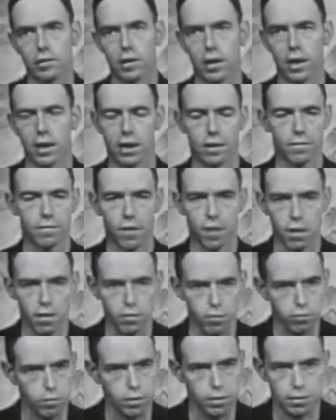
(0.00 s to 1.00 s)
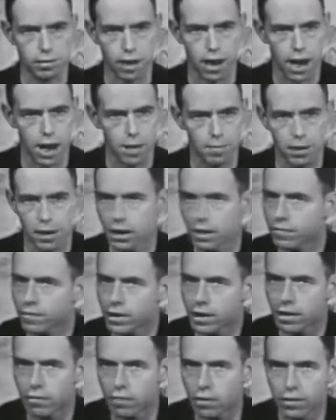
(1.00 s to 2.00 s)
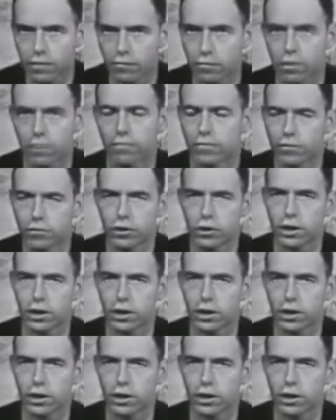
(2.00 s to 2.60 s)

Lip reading: involved with time and living only for a future,